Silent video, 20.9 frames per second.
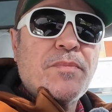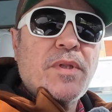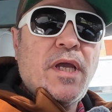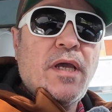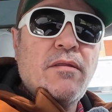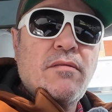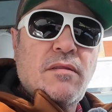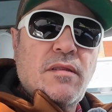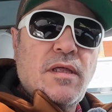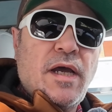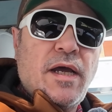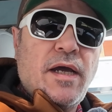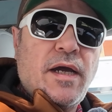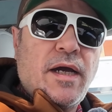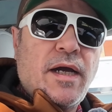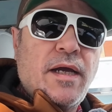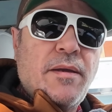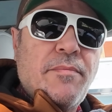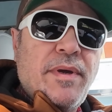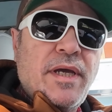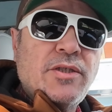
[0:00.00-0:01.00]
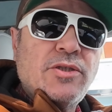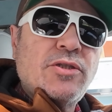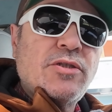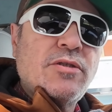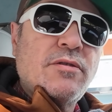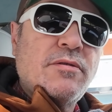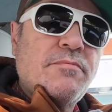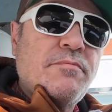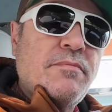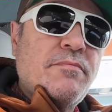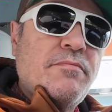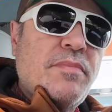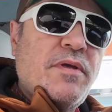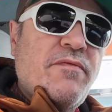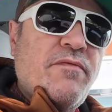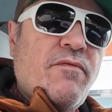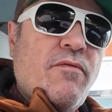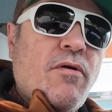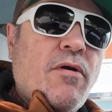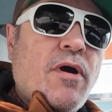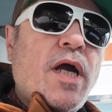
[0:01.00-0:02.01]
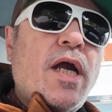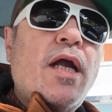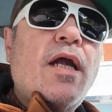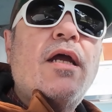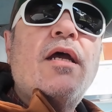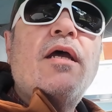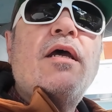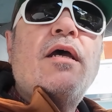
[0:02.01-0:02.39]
As I mentioned before,